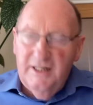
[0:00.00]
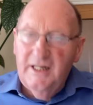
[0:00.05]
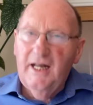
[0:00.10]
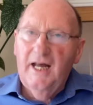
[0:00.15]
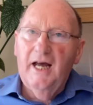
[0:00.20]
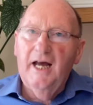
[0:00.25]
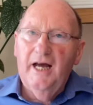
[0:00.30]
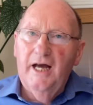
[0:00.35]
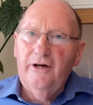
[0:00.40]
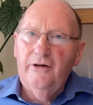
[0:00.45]

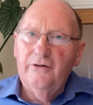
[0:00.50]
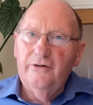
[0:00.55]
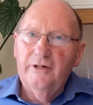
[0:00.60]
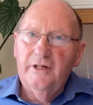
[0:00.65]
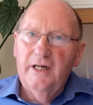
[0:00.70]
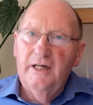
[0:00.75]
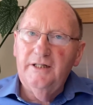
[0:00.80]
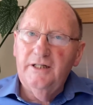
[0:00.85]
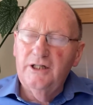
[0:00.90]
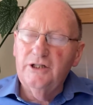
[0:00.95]
that out
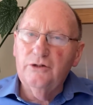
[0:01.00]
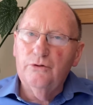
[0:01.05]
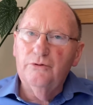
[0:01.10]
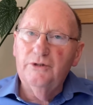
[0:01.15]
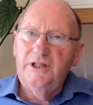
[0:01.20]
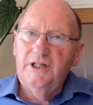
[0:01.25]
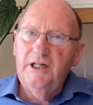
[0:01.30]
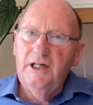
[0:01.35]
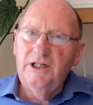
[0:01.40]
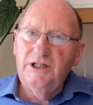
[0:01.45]
in this
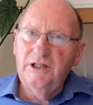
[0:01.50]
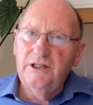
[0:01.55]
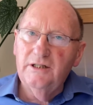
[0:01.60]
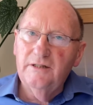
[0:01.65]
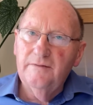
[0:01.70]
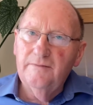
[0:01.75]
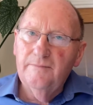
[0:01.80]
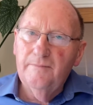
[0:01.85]
quotation.